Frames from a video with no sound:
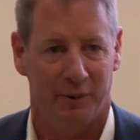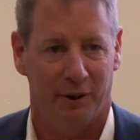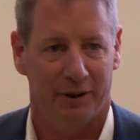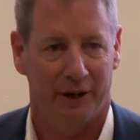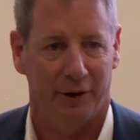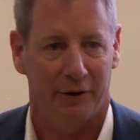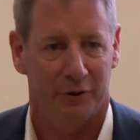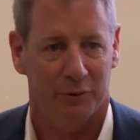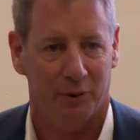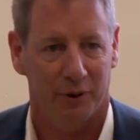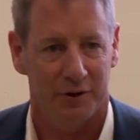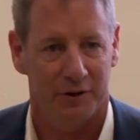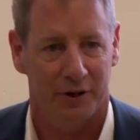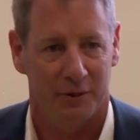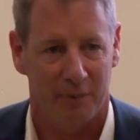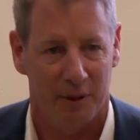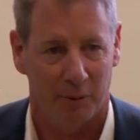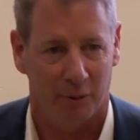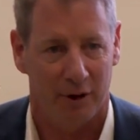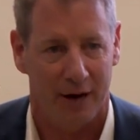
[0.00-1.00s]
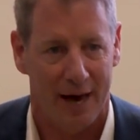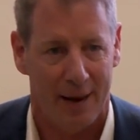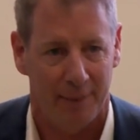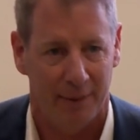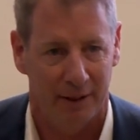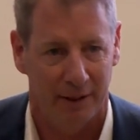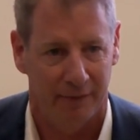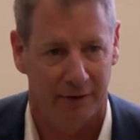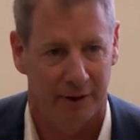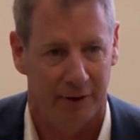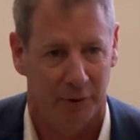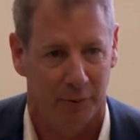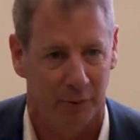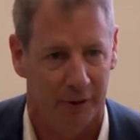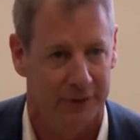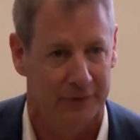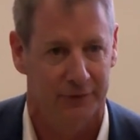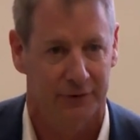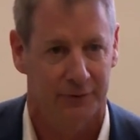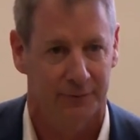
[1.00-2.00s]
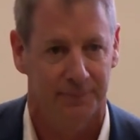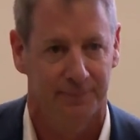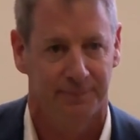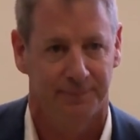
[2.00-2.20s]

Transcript: built elsewhere so that people are happy living in other places.